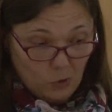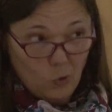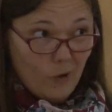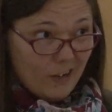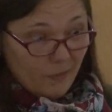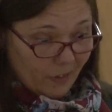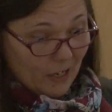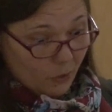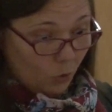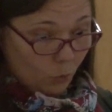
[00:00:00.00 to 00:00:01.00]
or where even
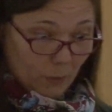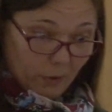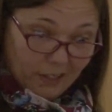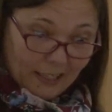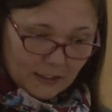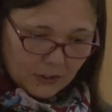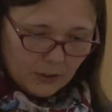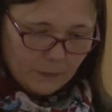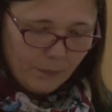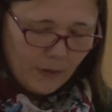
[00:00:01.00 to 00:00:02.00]
they thought we were going to get to.